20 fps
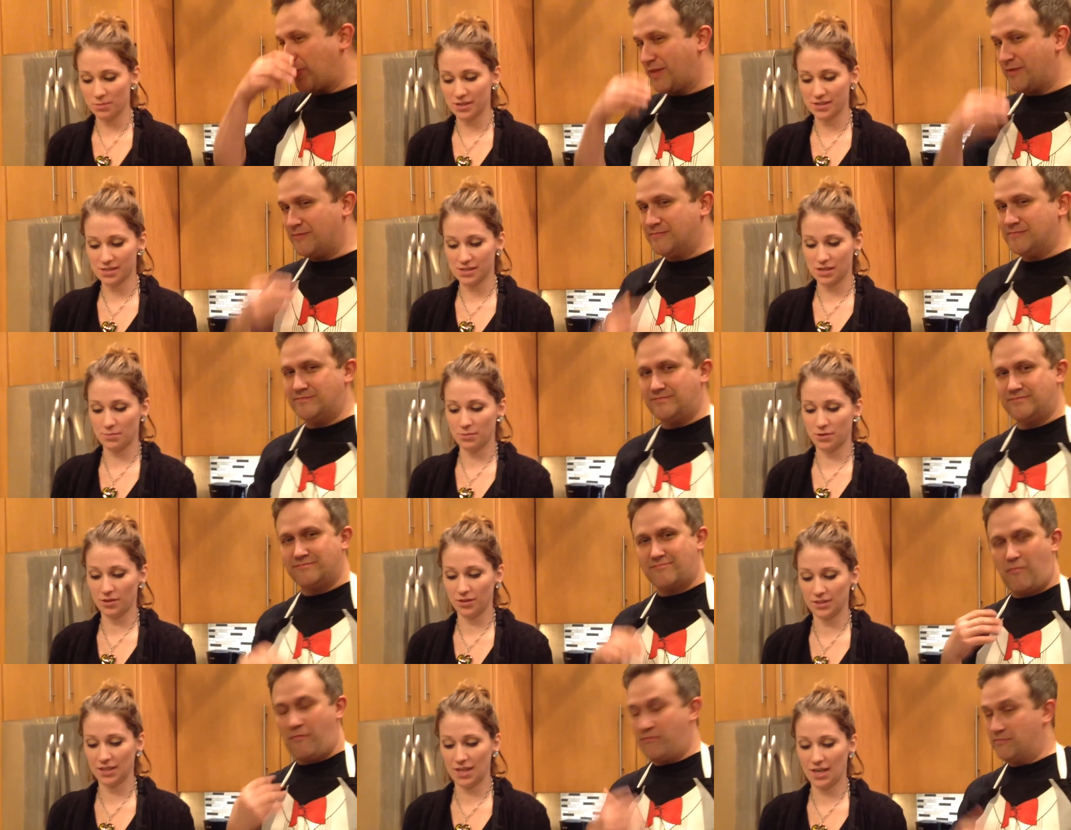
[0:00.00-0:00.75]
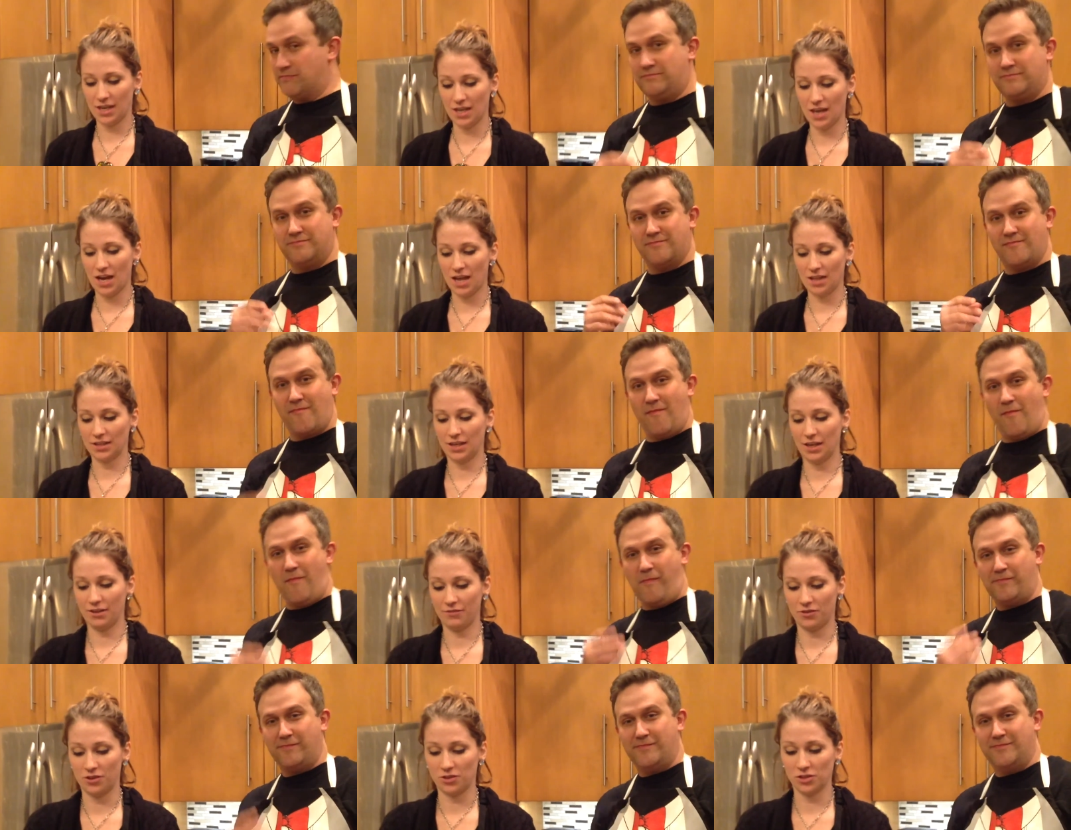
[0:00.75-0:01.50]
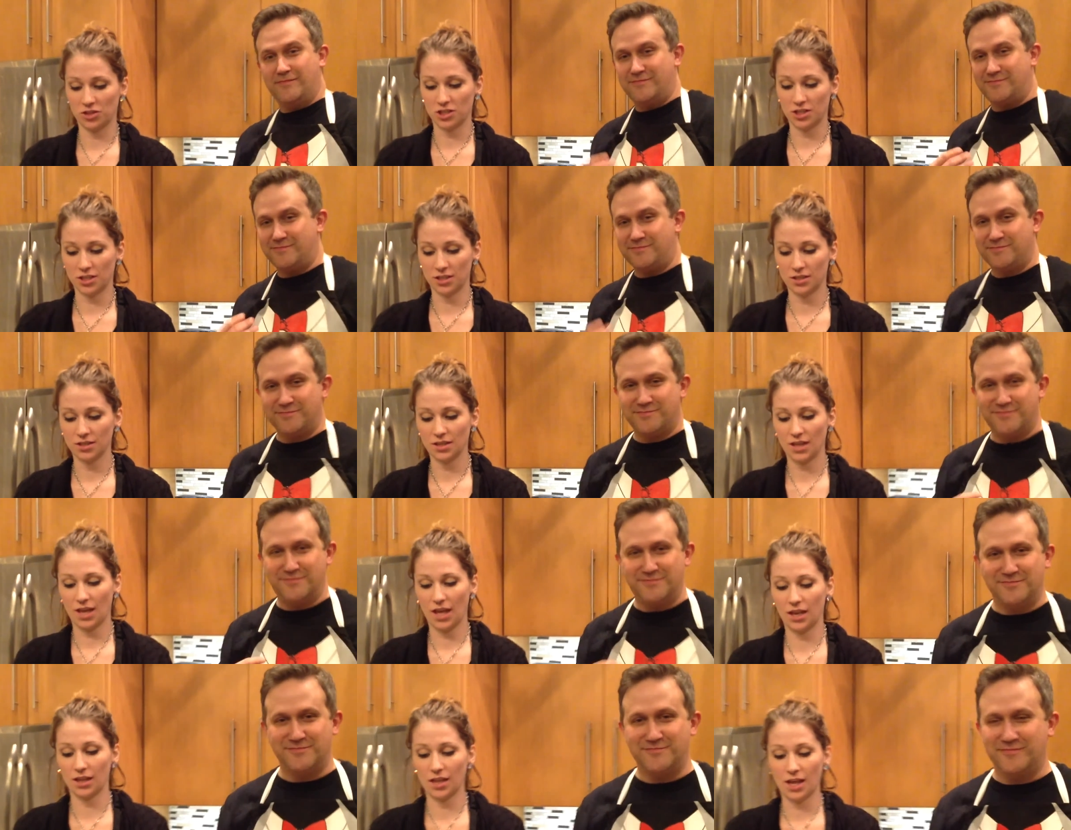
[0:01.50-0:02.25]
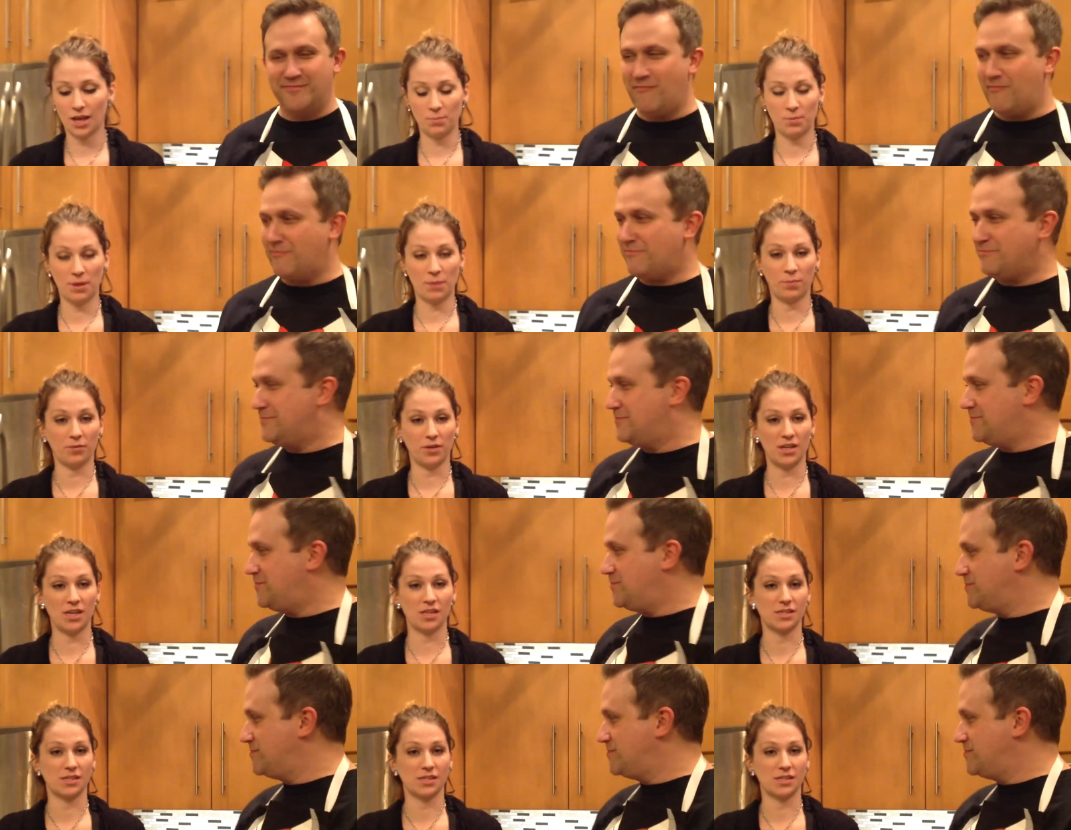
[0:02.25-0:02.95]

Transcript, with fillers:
Speaker 1: of summer to any holiday function, and a lot of people eat